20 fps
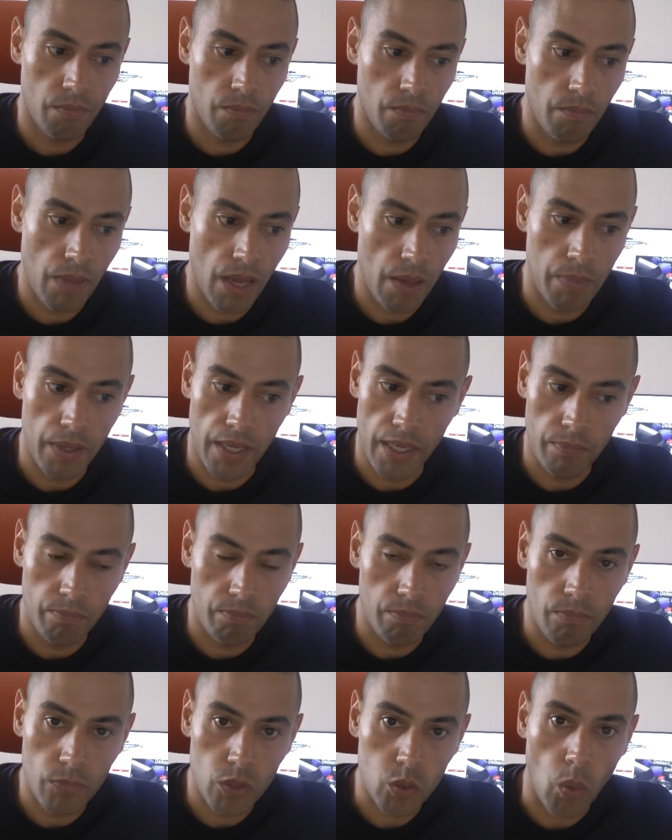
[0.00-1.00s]
maybe
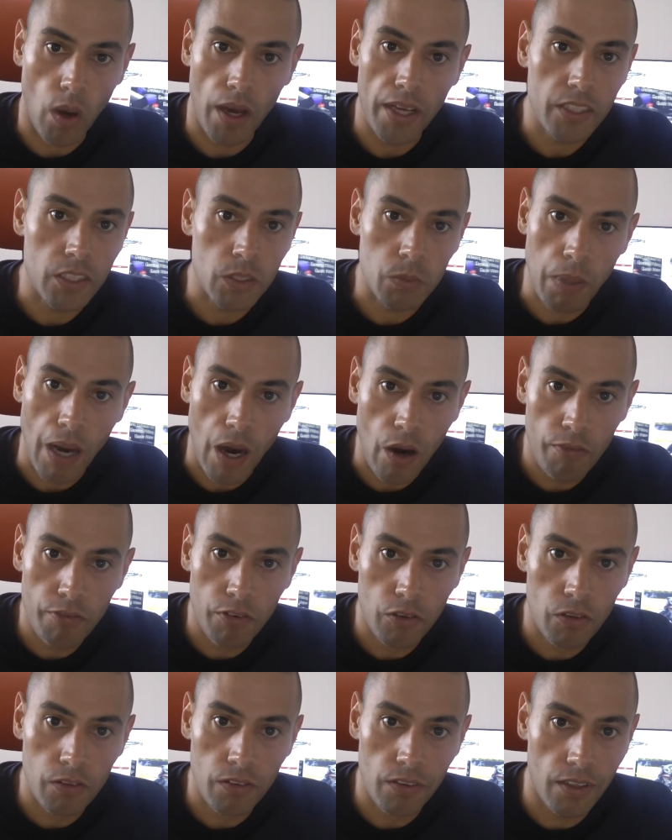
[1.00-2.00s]
twice as
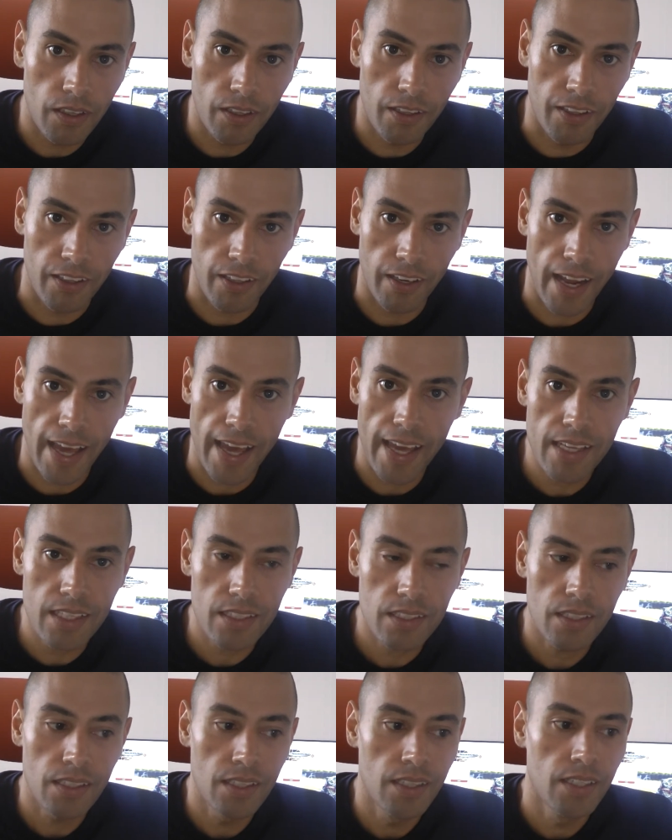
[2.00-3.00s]
powerful than it
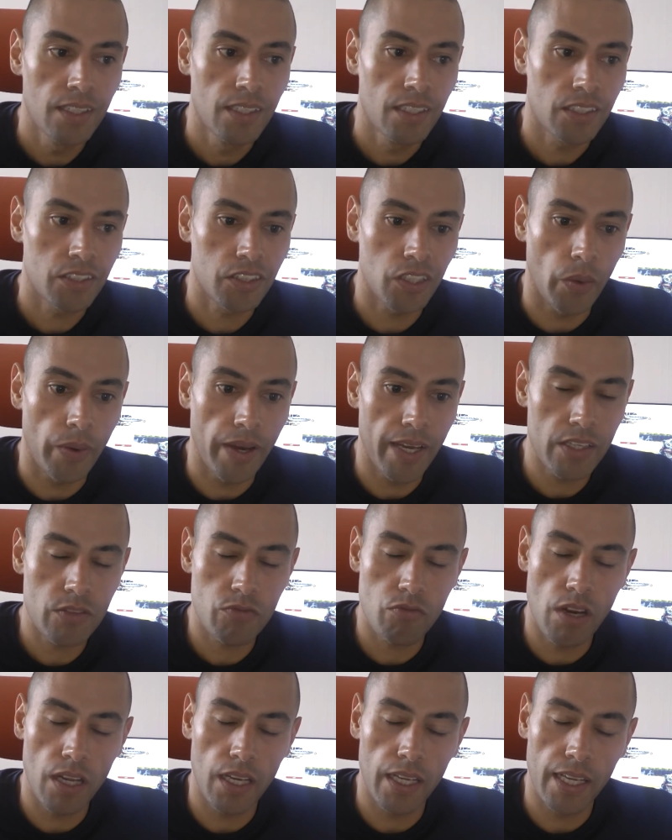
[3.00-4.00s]
is. So it is
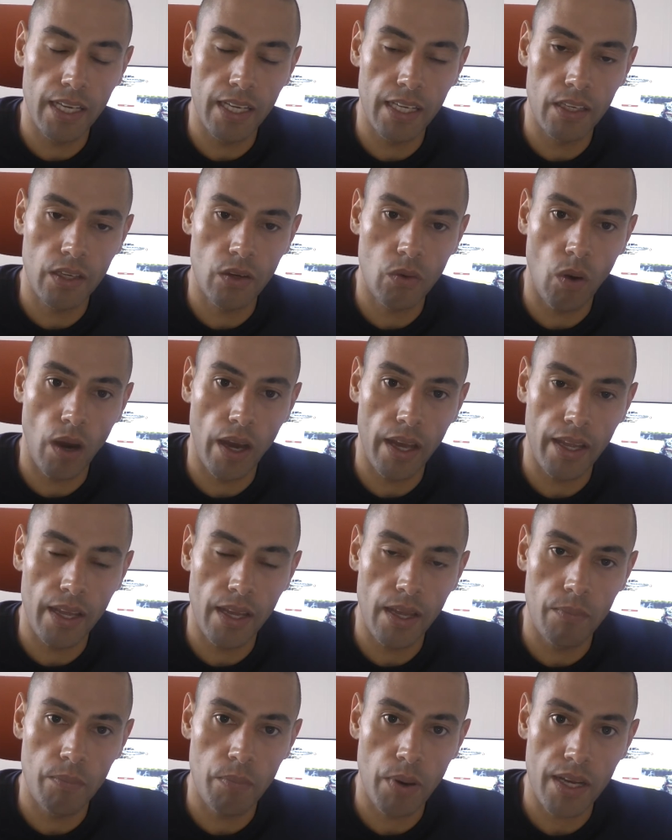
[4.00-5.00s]
really quite
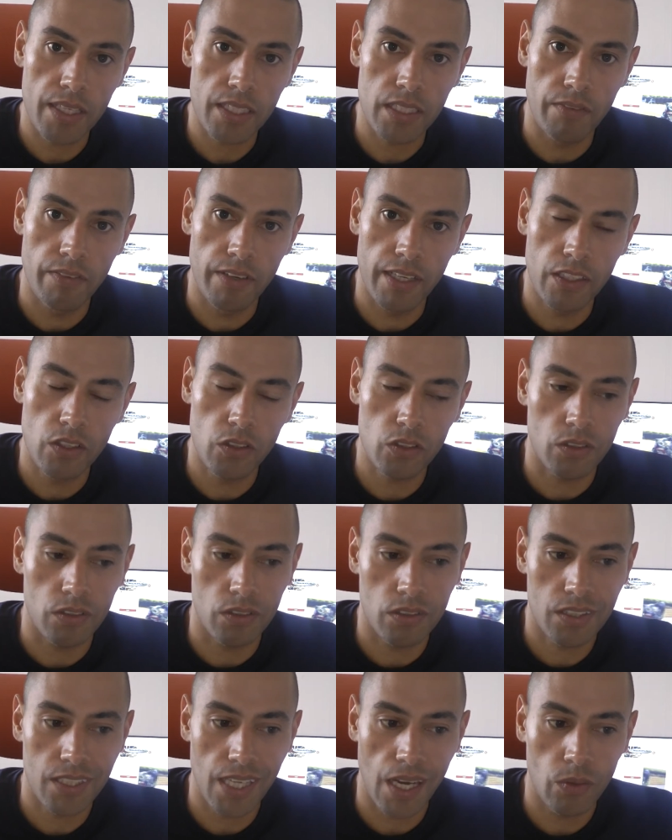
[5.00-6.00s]
impressive. It
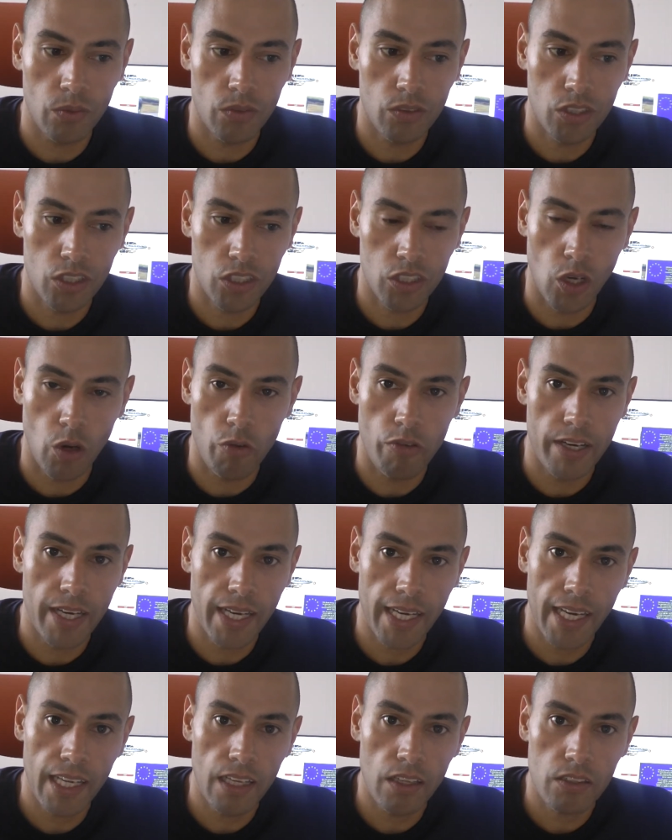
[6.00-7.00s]
doesn't sound so
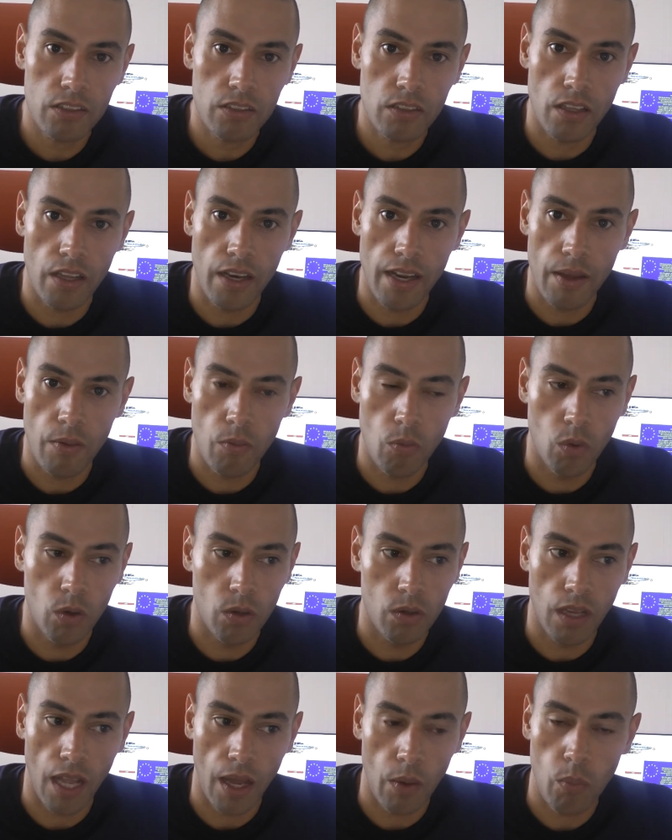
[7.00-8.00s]
ridiculous that it
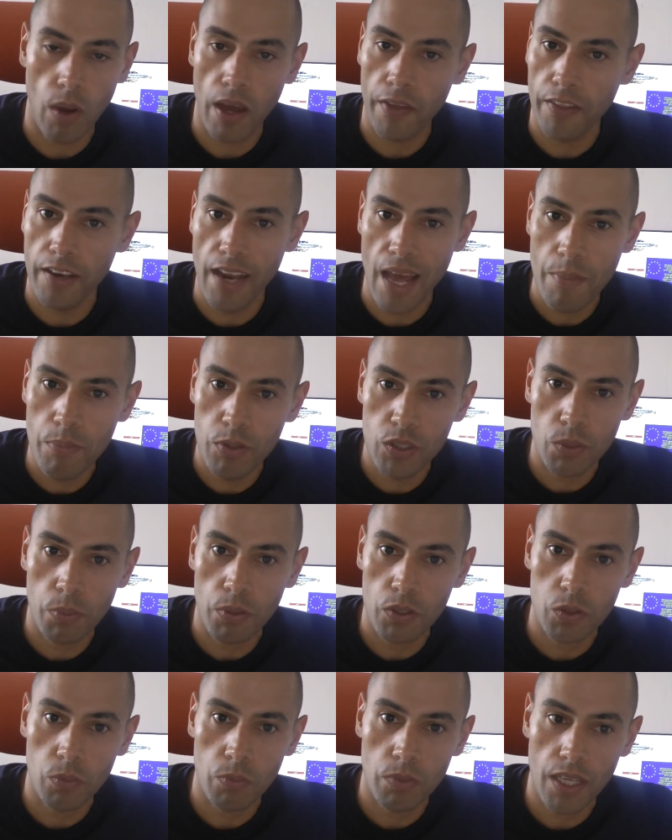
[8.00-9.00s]
would like wake the neighbours up
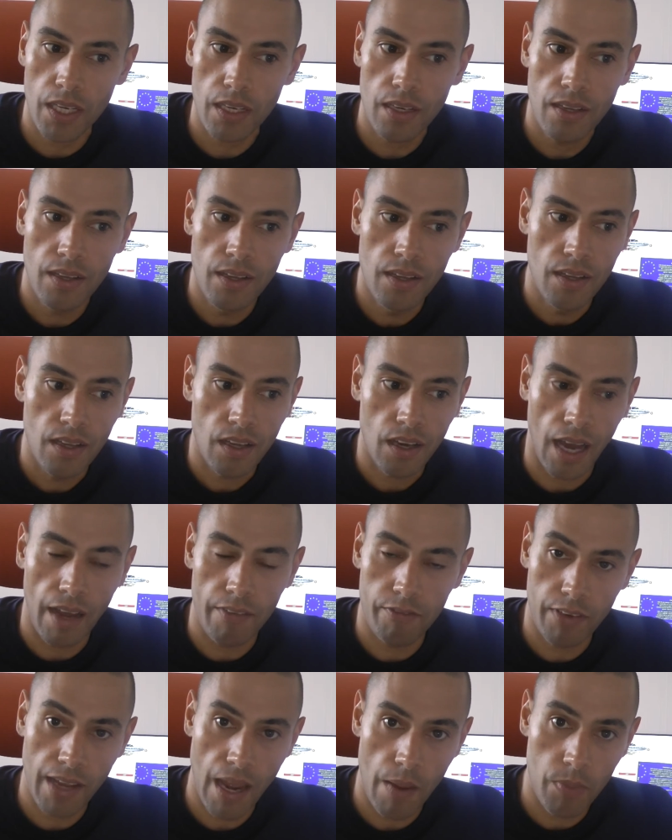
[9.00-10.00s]
or something.
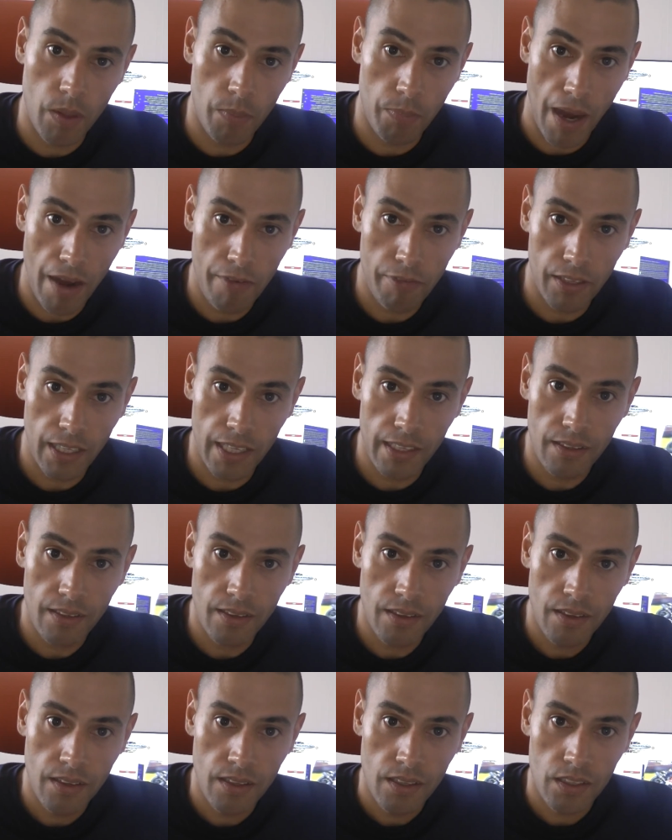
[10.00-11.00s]
I've kept the baffle in,
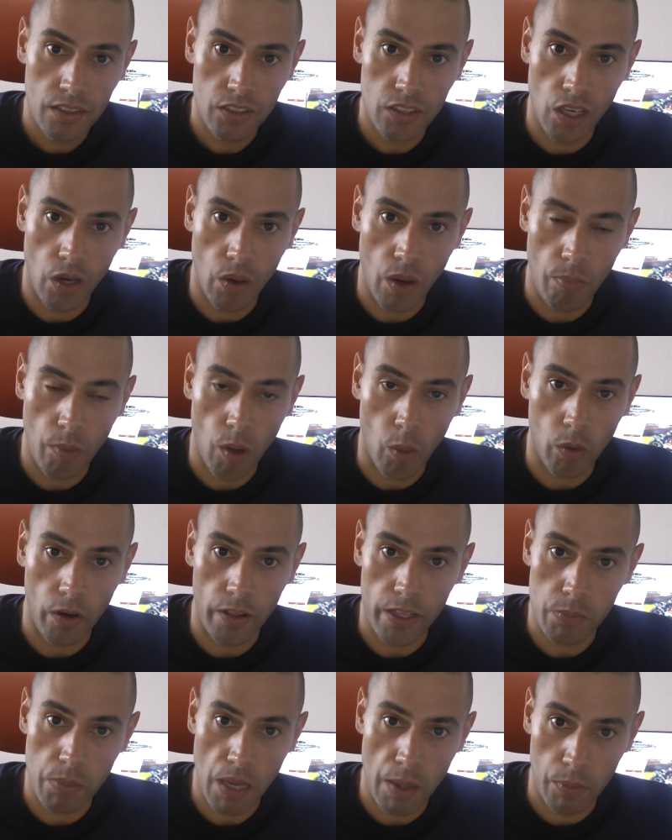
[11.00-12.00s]
so I'm not one
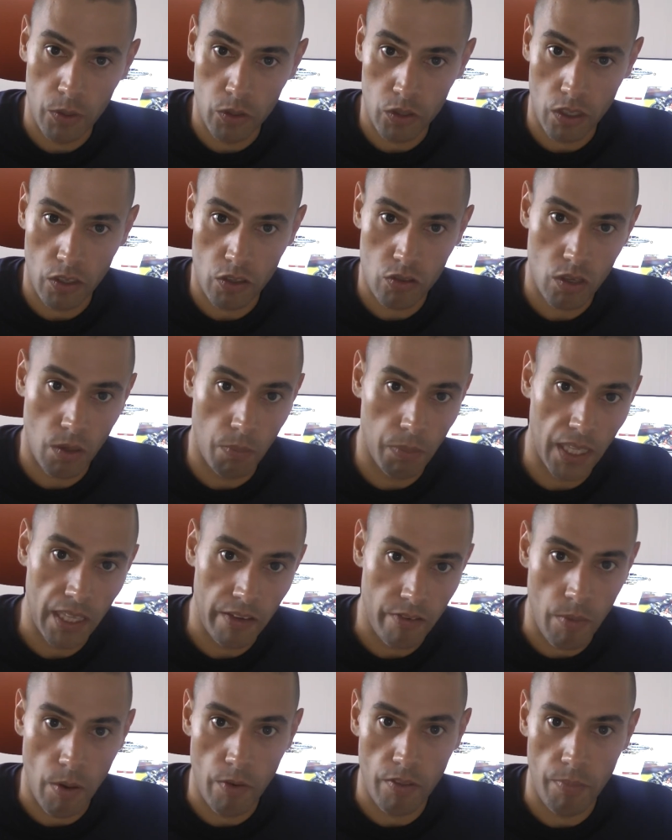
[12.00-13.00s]
of these people who's going to just completely
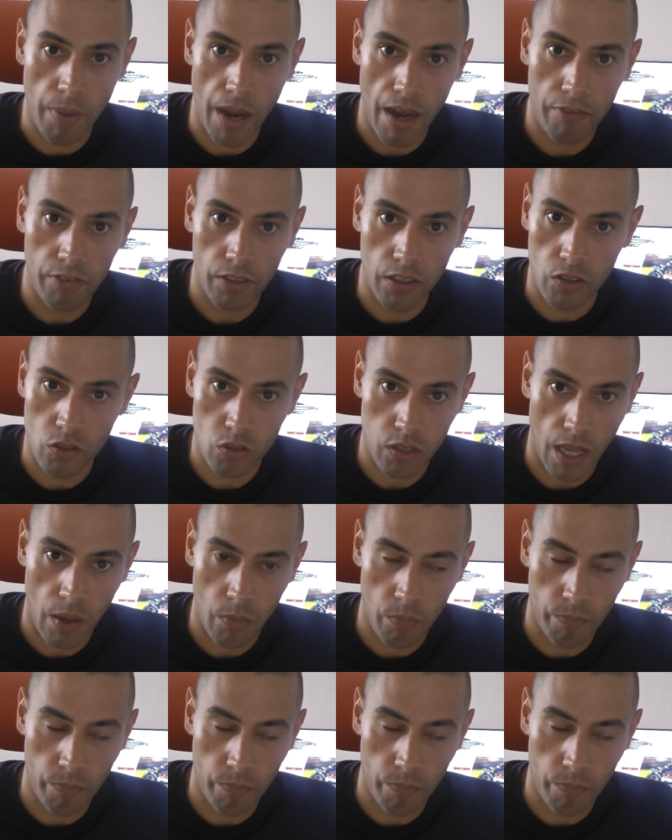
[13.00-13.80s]
remove the baffle and just